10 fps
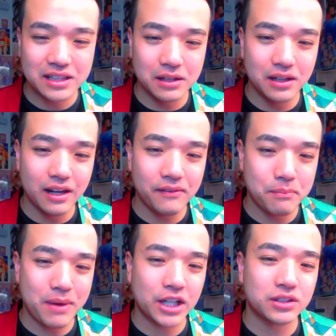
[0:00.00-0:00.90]
the love
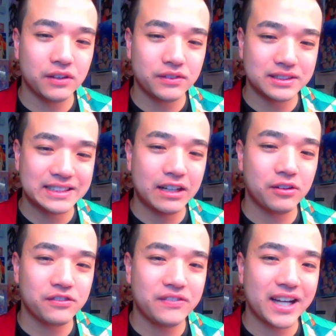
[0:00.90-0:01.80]
and passion of the
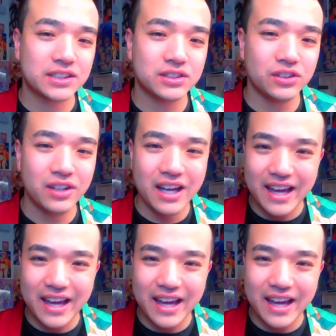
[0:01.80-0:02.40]
sound effects too